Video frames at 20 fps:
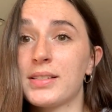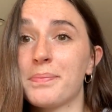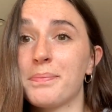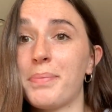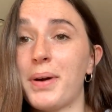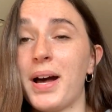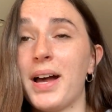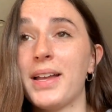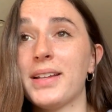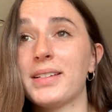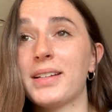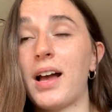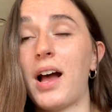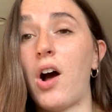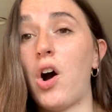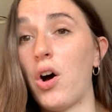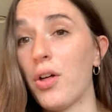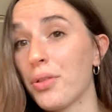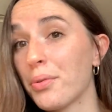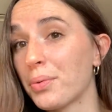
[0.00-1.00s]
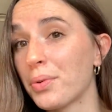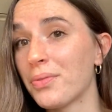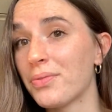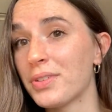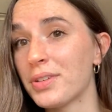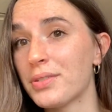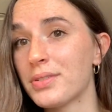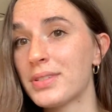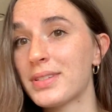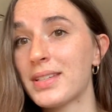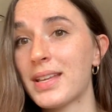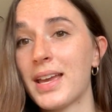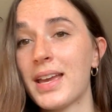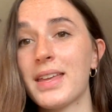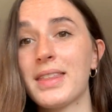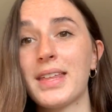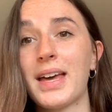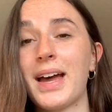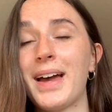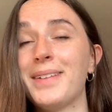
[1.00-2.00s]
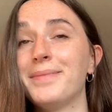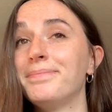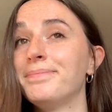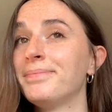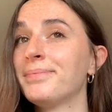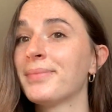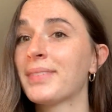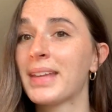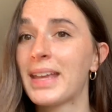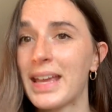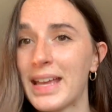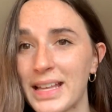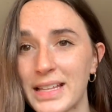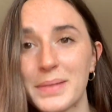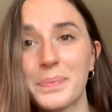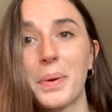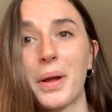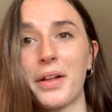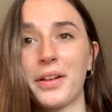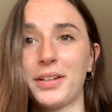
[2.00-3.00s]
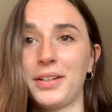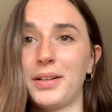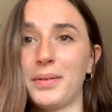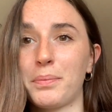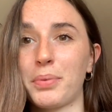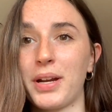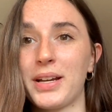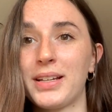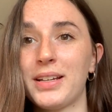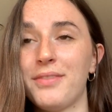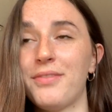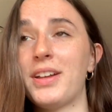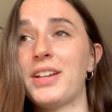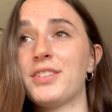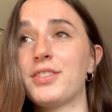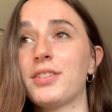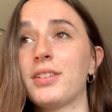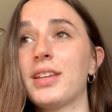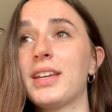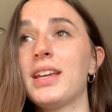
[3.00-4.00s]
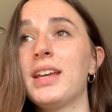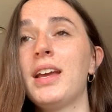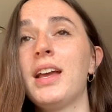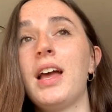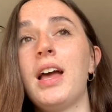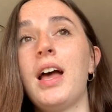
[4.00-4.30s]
but all the reviews say that it's probably going to break eventually,